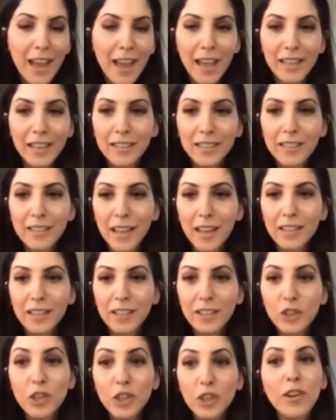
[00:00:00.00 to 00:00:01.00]

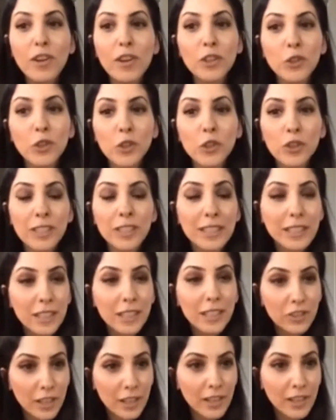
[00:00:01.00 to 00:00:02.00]
And universal
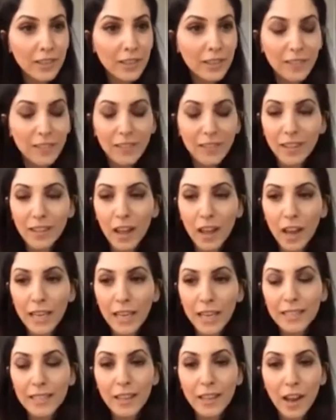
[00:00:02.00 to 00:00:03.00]
jurisdiction, that
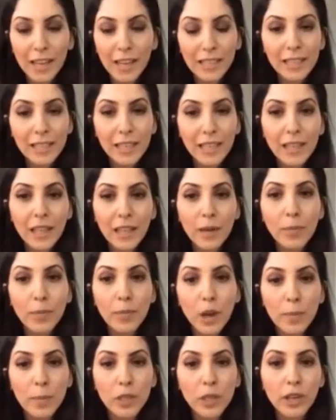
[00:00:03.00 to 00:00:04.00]
is the idea that
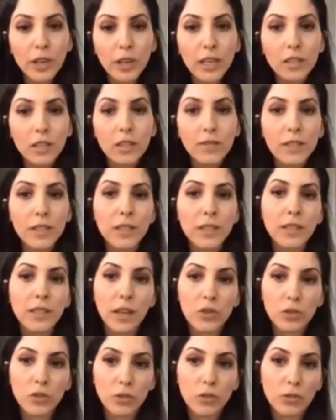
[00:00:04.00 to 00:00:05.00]
perpetrators of
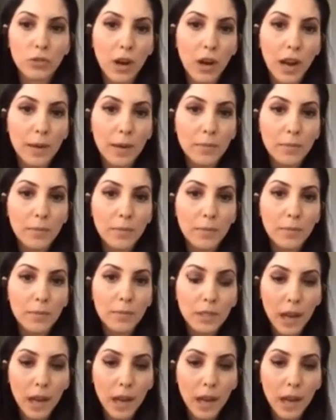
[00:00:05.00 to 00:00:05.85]
international crimes,